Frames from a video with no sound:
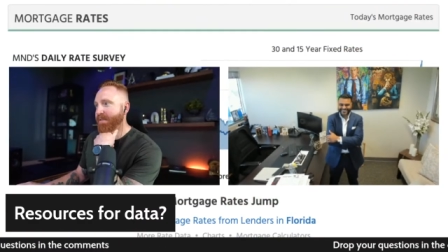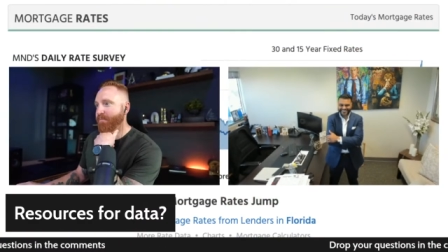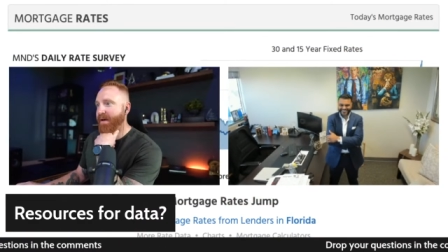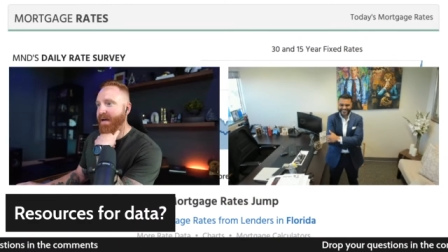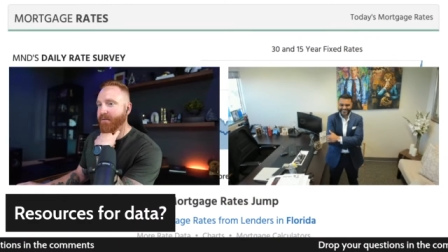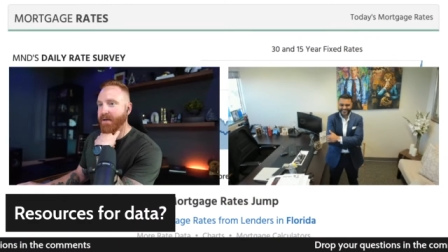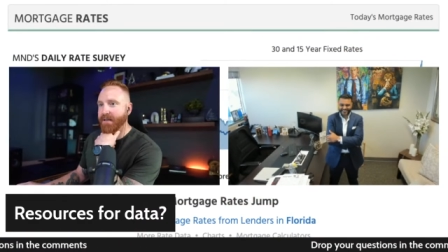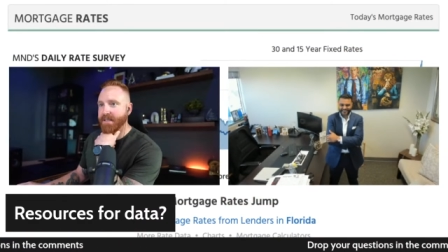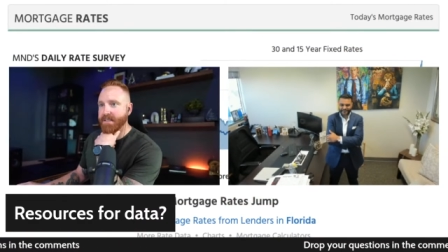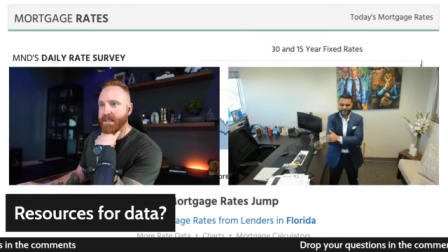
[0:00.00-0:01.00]

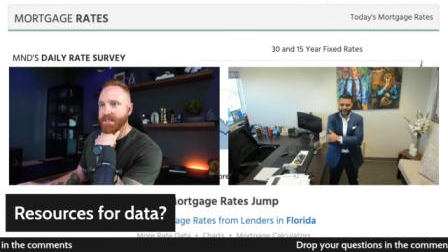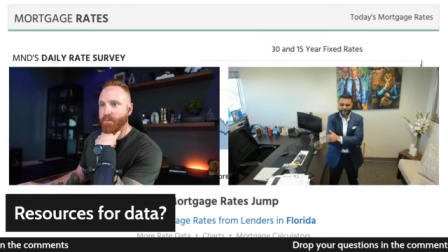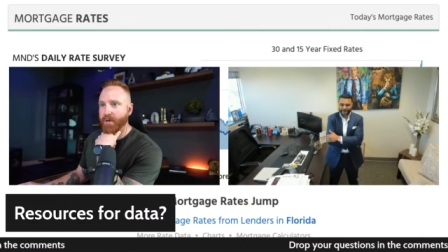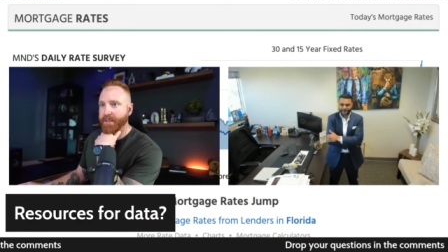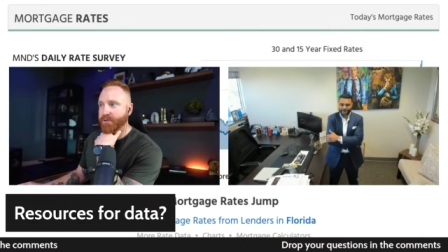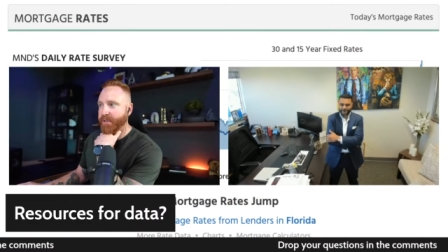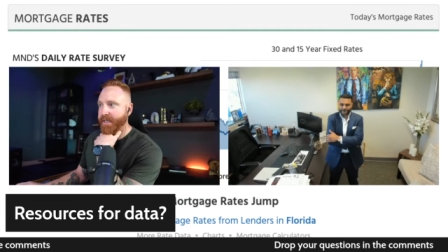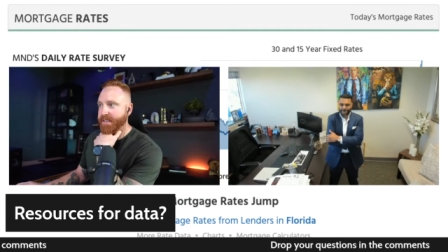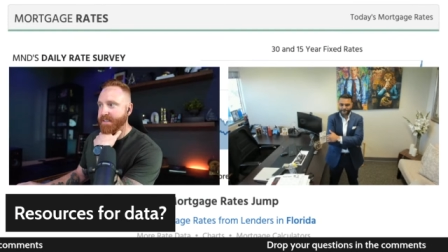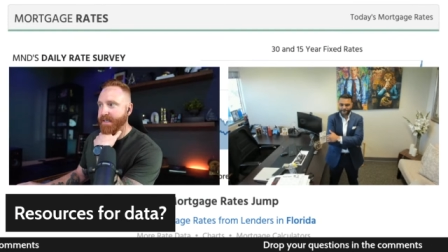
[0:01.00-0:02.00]
background is, is mortgage
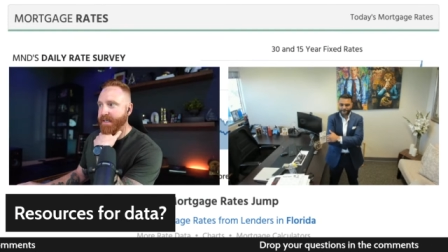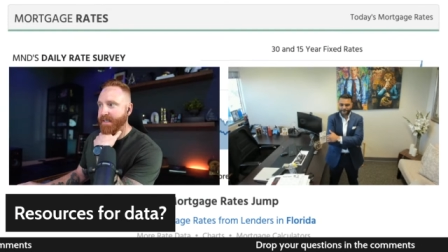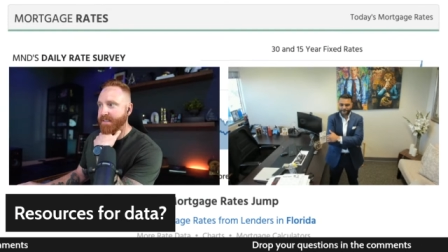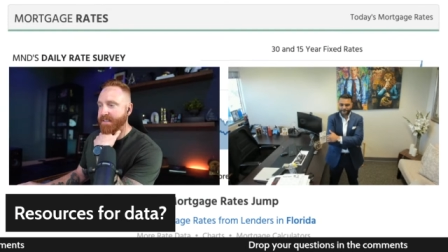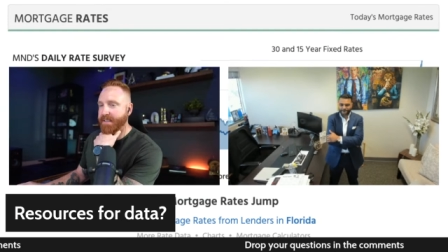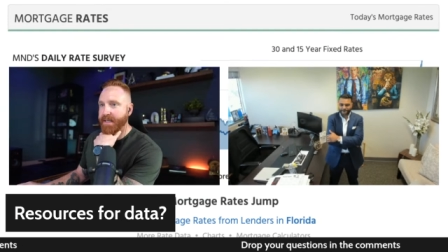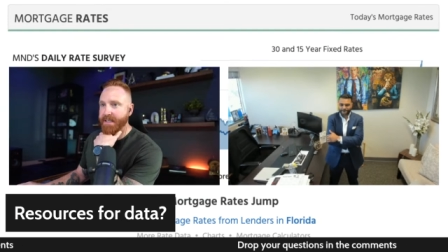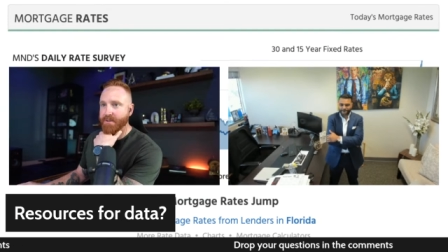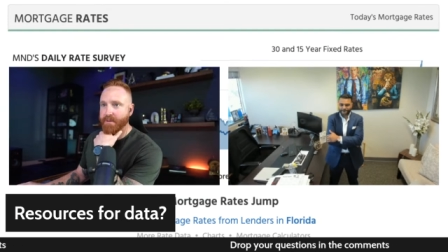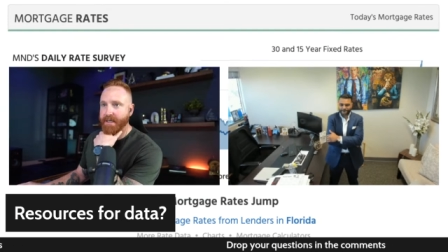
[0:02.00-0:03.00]
rates and it's
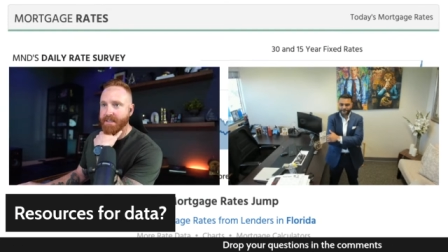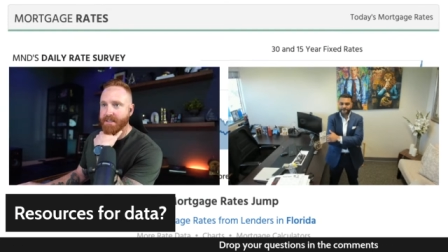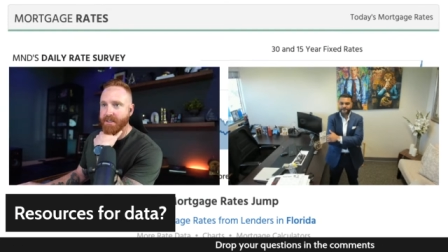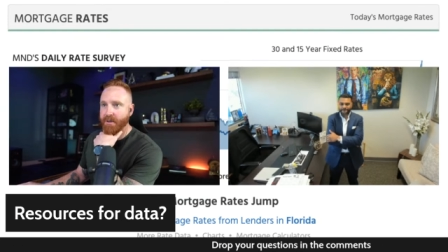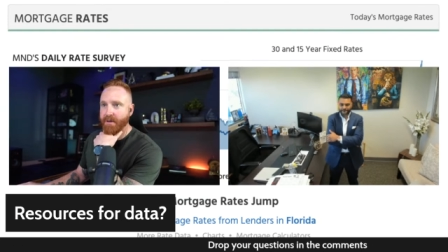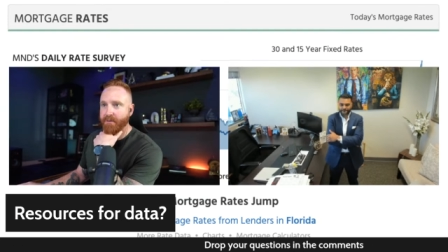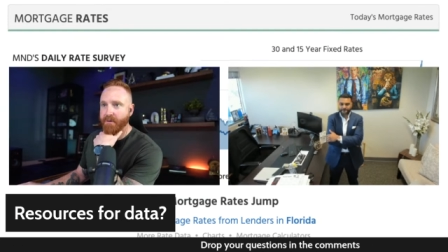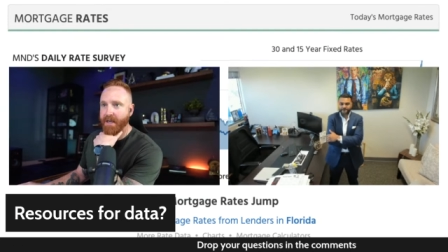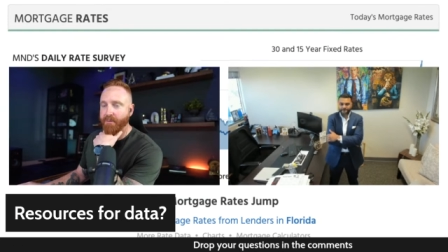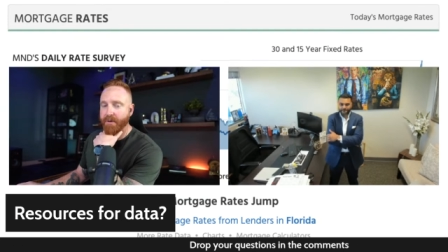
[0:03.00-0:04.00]
today's rates. So if you're
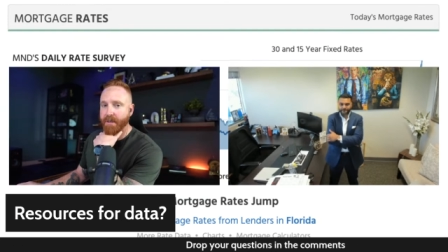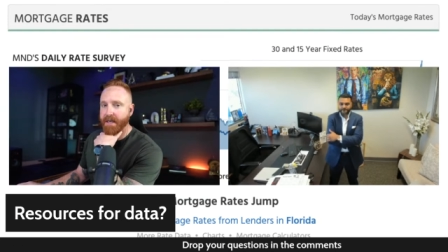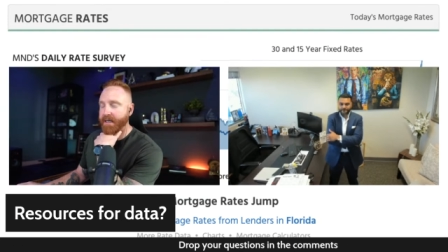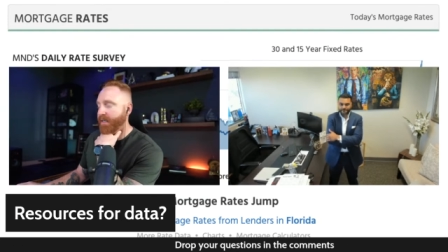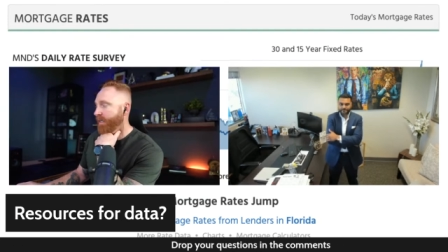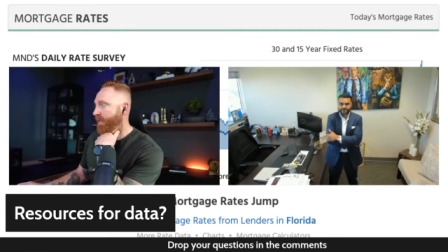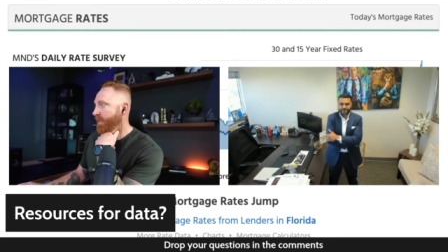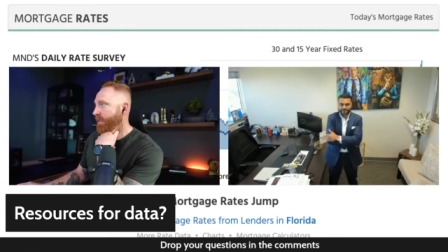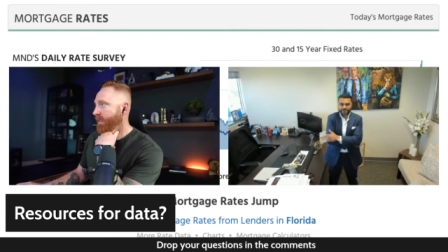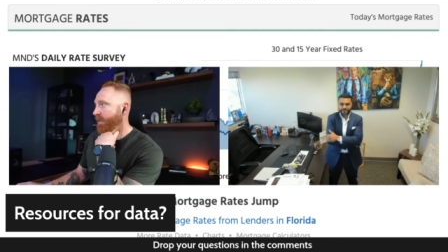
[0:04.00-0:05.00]
able to kind of
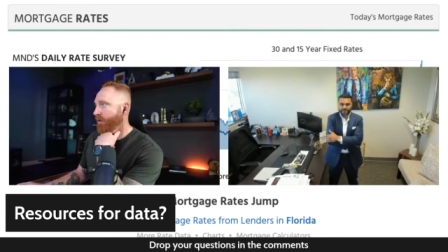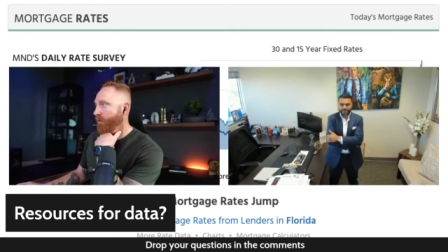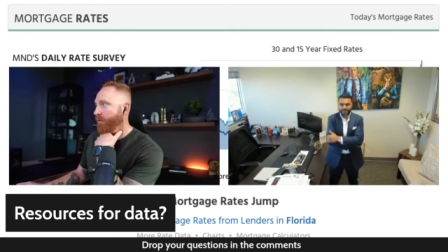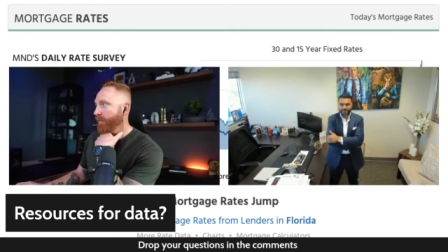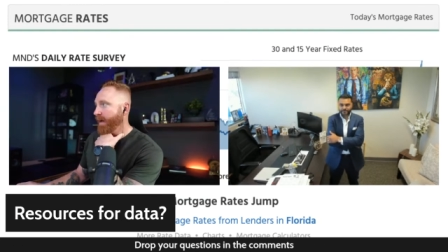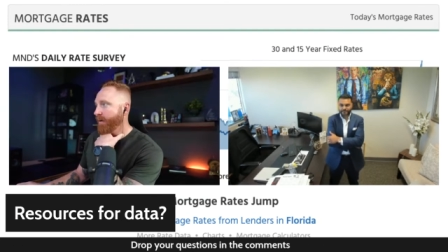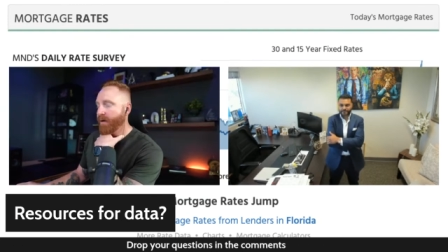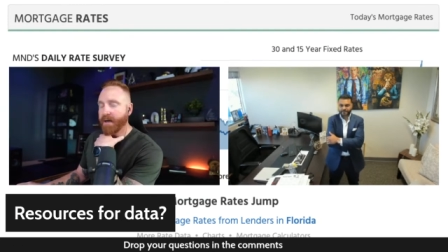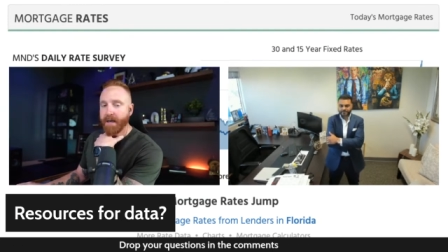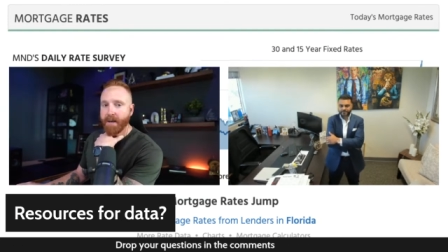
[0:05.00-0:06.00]
Google
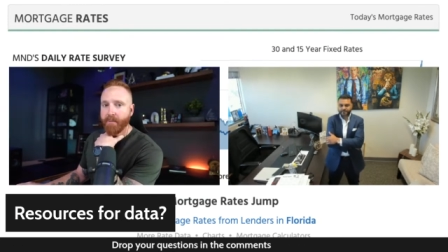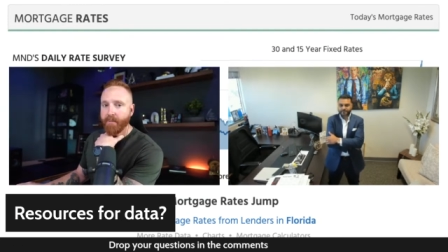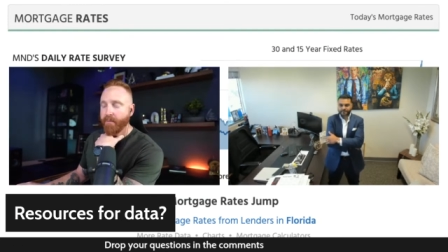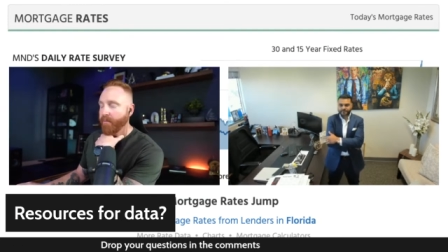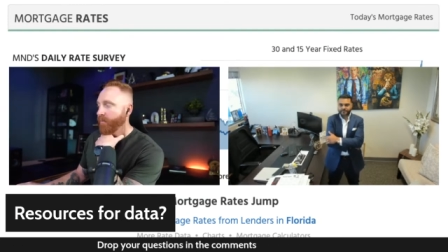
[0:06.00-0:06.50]
that um,